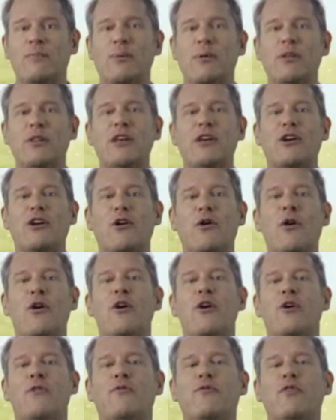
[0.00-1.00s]
political,
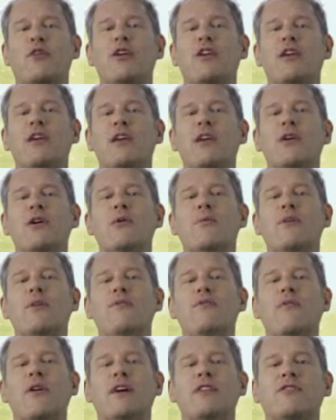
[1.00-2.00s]
for here we
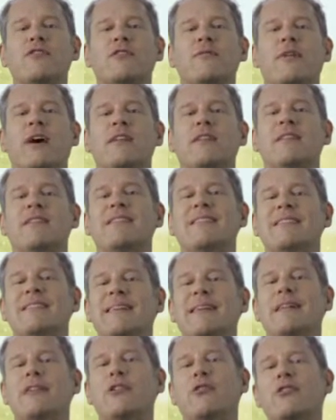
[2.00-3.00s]
find Cervantes'
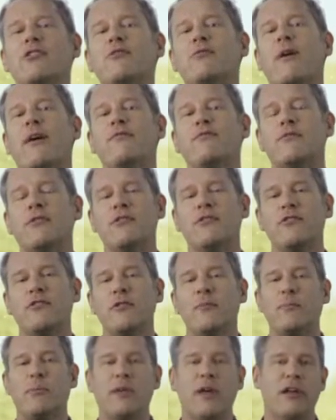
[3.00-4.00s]
clearest reference
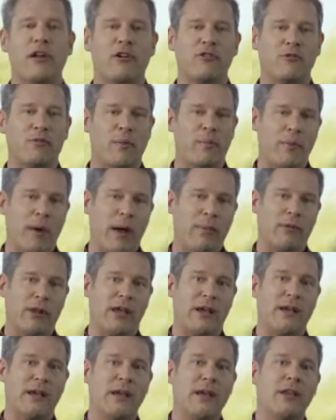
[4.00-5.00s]
to Plato's
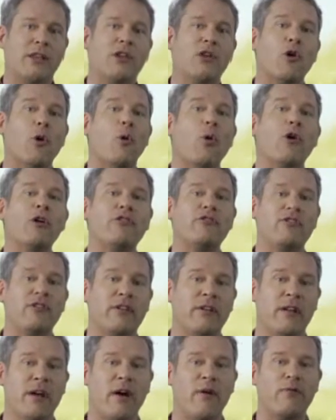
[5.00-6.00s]
Republic, the
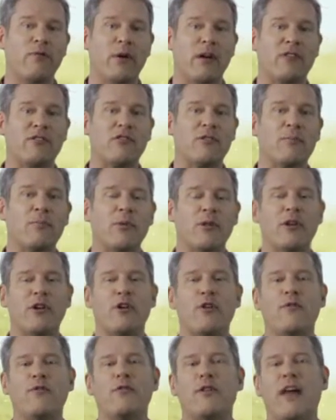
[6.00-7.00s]
origin of Western
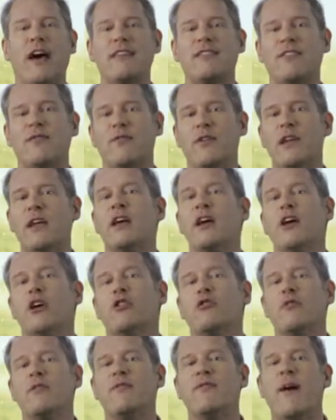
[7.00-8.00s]
political philosophy.
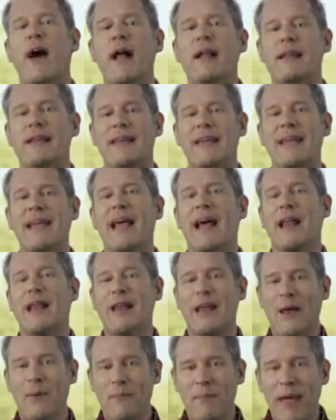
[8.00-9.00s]
Trifaldi
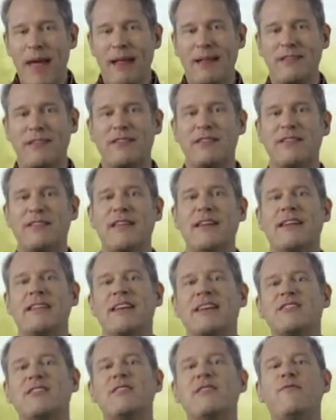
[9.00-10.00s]
laments
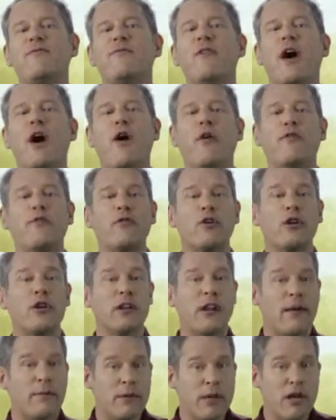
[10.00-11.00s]
that she fell for
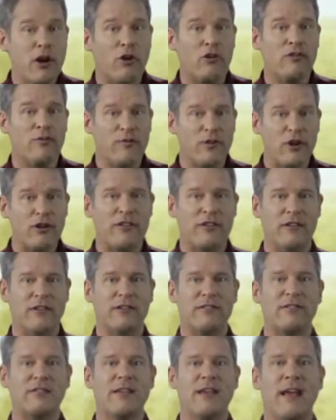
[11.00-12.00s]
Clavijo's
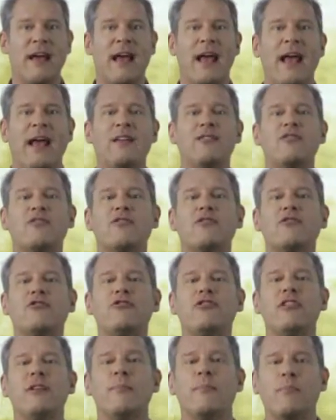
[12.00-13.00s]
verses, and so
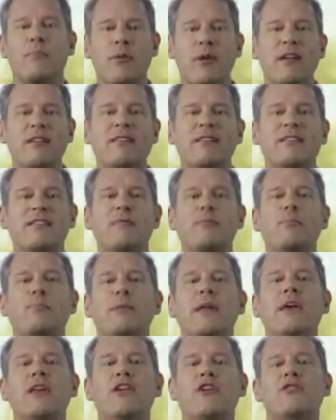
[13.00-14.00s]
she embraces
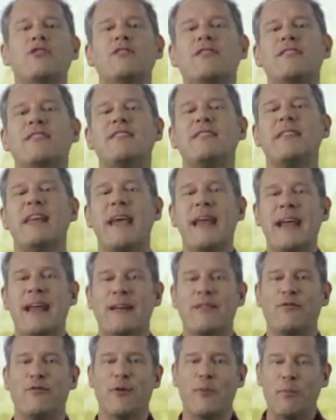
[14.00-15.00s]
Plato's
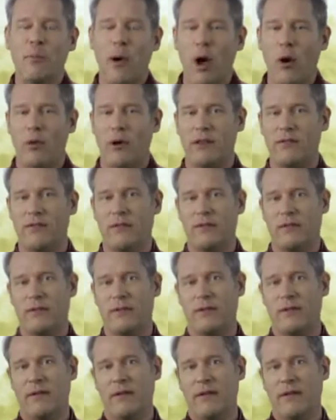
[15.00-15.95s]
disdain for poets.